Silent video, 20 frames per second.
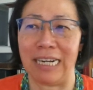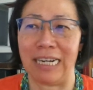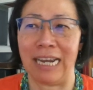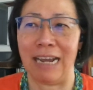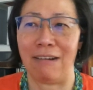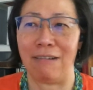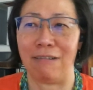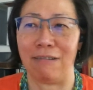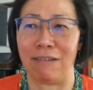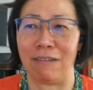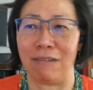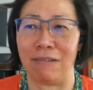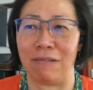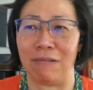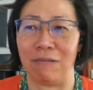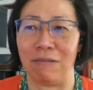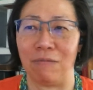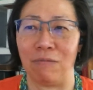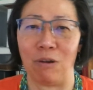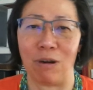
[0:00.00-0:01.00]
how to
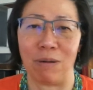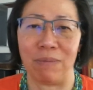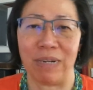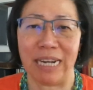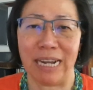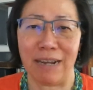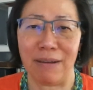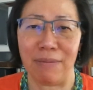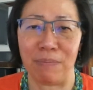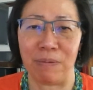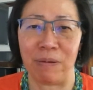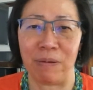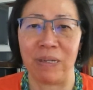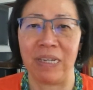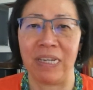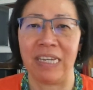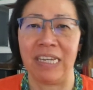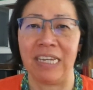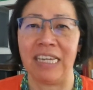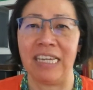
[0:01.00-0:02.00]
warm it up.
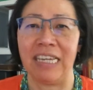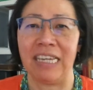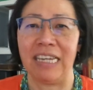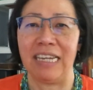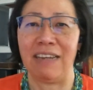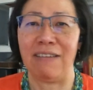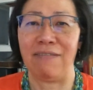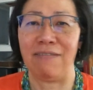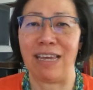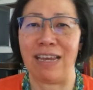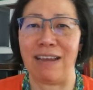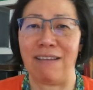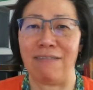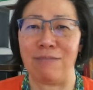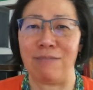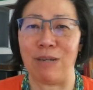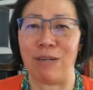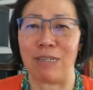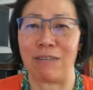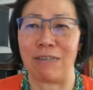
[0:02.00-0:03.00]
If they have
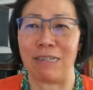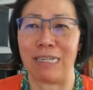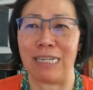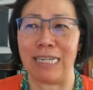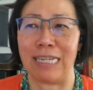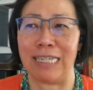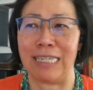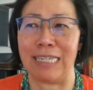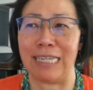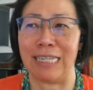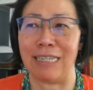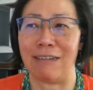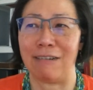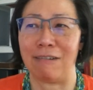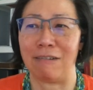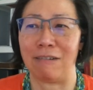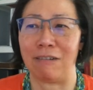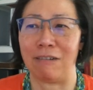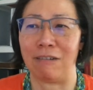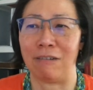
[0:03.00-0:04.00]
special needs and
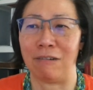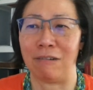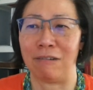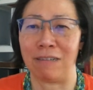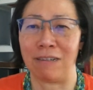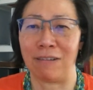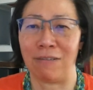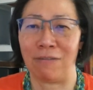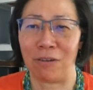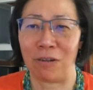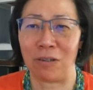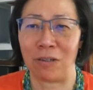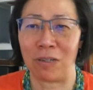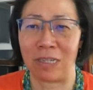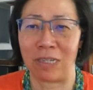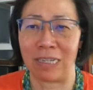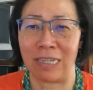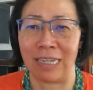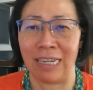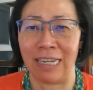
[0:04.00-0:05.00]
they're
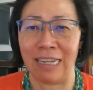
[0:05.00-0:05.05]
neurodiverse,